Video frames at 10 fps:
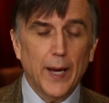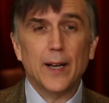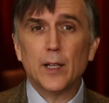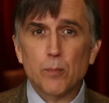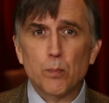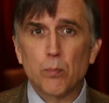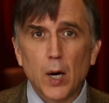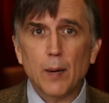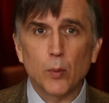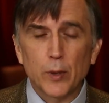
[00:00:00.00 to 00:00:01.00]
And it
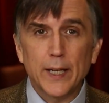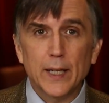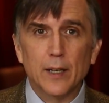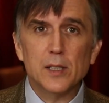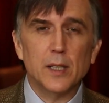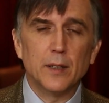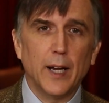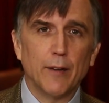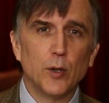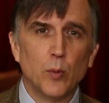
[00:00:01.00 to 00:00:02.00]
probably is,
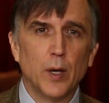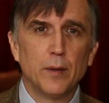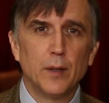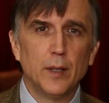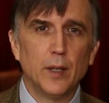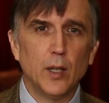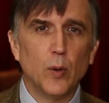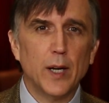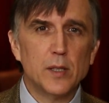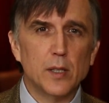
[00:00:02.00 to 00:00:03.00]
and everyone in the
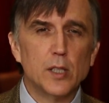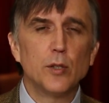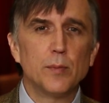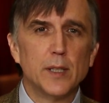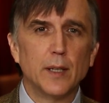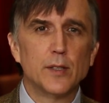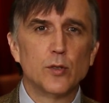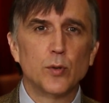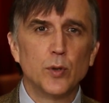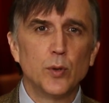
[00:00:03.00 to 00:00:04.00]
US assumes
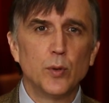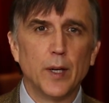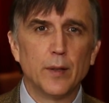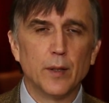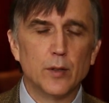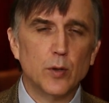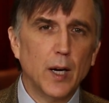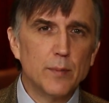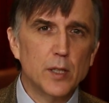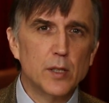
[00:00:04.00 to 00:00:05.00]
that's true, and the
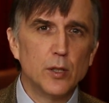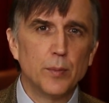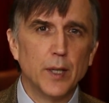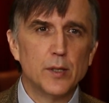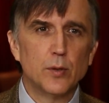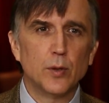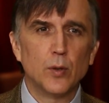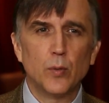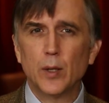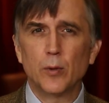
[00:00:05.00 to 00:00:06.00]
tribes assume that's
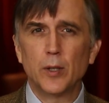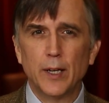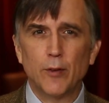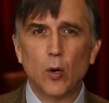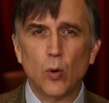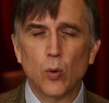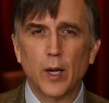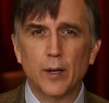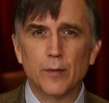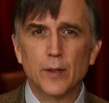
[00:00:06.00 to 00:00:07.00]
true, and we don't really have a whole
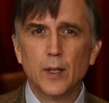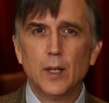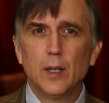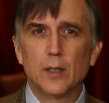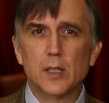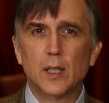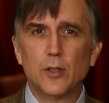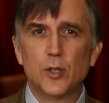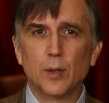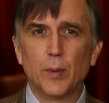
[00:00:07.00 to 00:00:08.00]
lot of
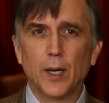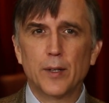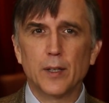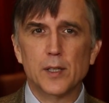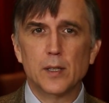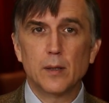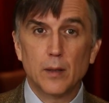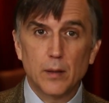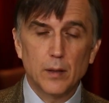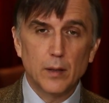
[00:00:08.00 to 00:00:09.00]
discussion about this
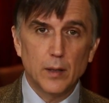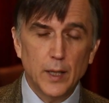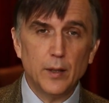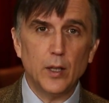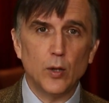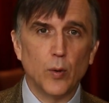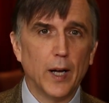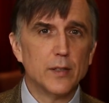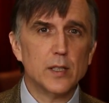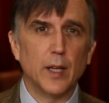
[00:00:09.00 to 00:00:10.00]
in the
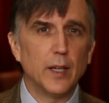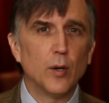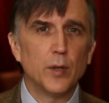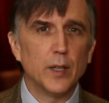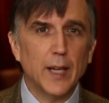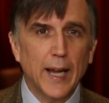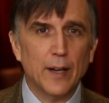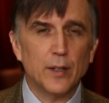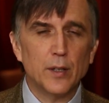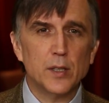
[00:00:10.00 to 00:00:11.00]
US. They don't in
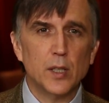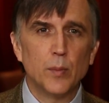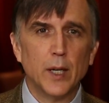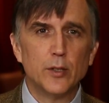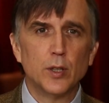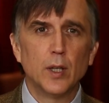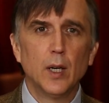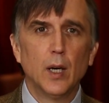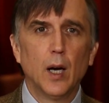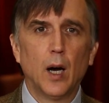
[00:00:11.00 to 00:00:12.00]
Canada so much,
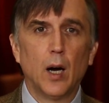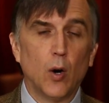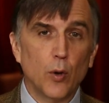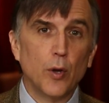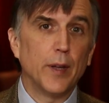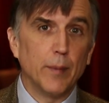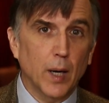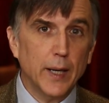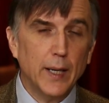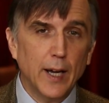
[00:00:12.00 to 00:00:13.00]
although they
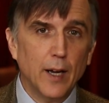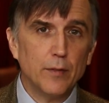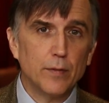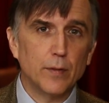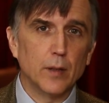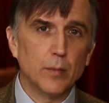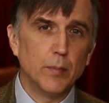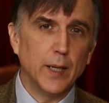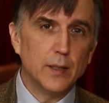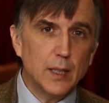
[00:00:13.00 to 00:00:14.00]
might have. The
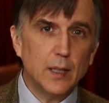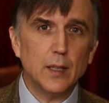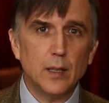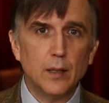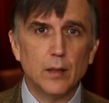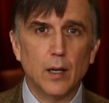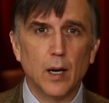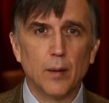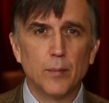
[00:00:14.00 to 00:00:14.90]
Métis,